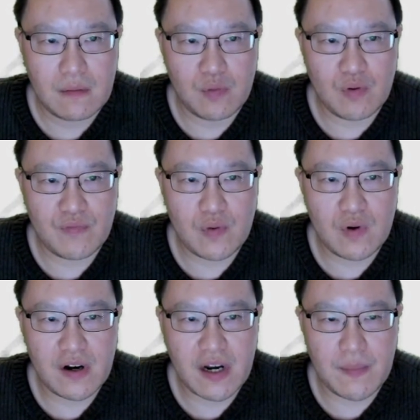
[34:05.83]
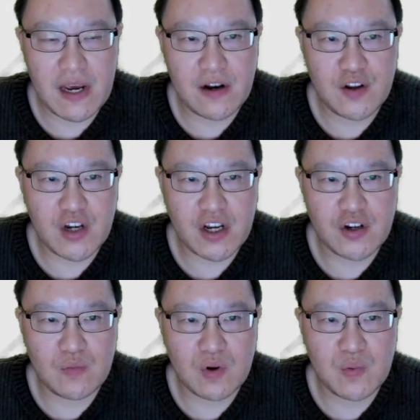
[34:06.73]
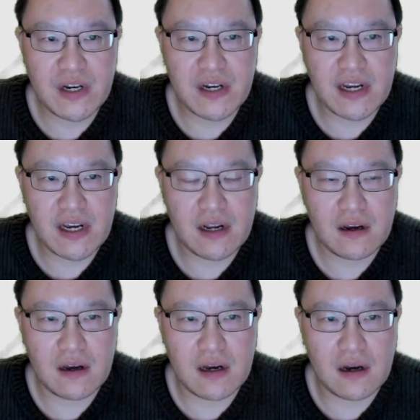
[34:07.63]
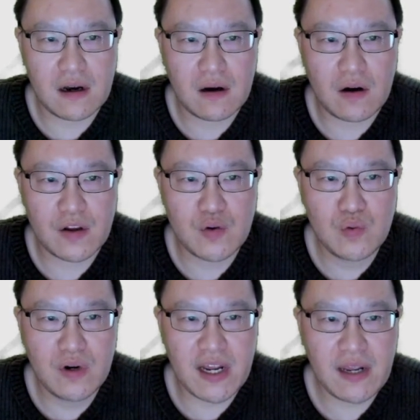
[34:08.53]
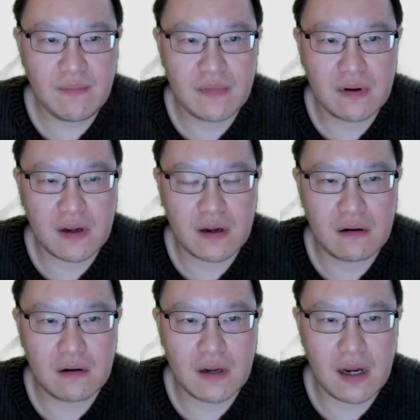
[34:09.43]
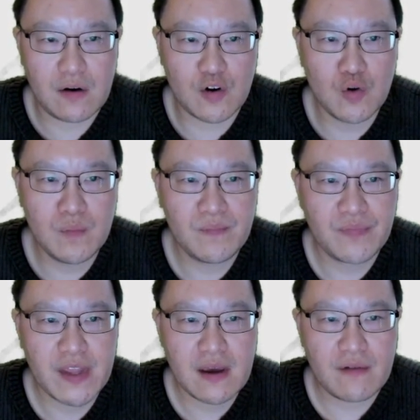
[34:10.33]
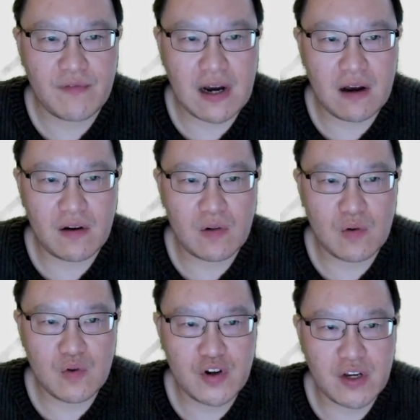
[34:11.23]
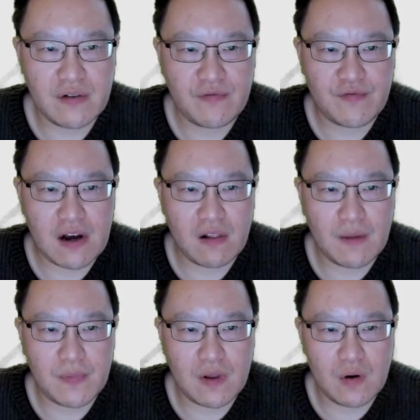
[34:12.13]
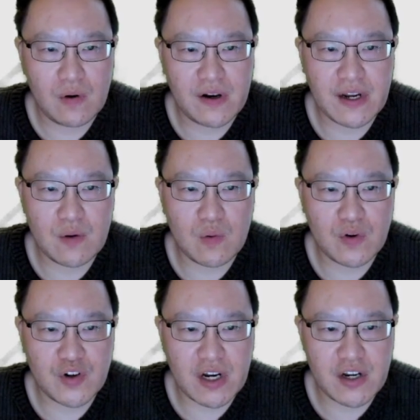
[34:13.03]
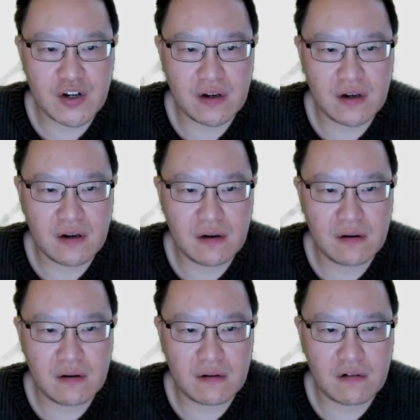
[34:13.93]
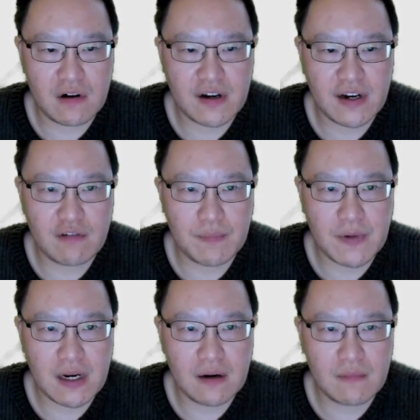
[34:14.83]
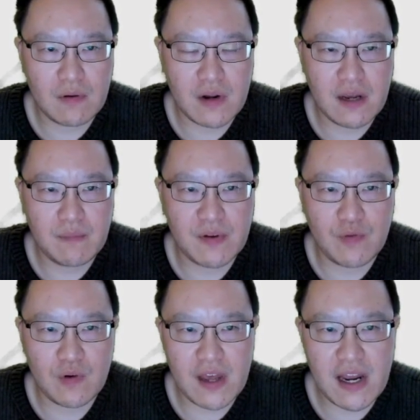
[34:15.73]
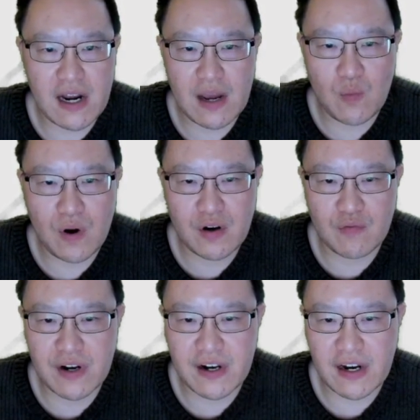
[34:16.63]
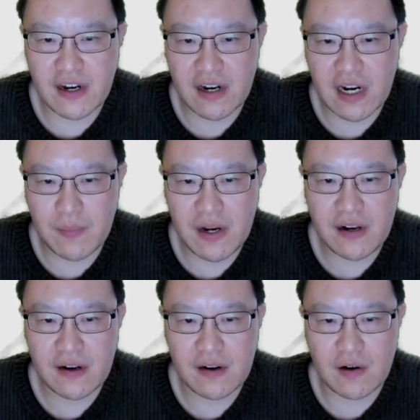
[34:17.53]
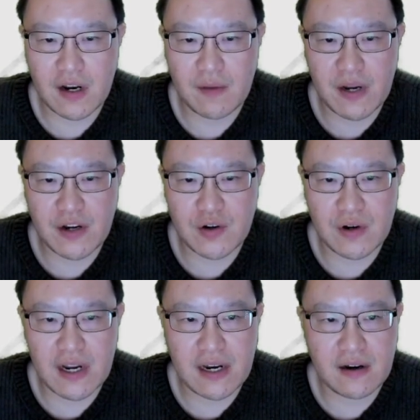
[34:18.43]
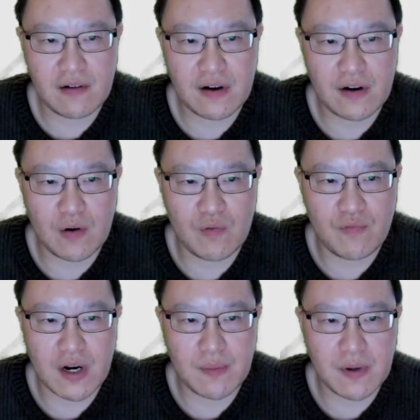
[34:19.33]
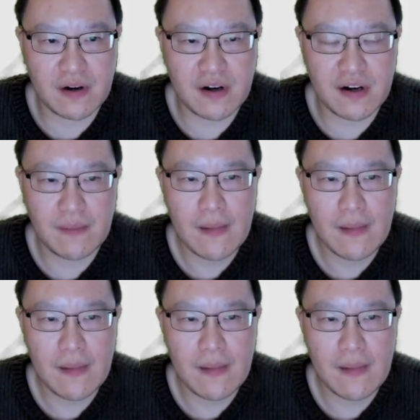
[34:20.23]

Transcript: Brute force, command injection, which we did on Tuesday, and Zoom. File inclusion, file upload, SQL injection, cross-site scripting. Okay, before that, I want to reset the database to just make sure that there is no funny business.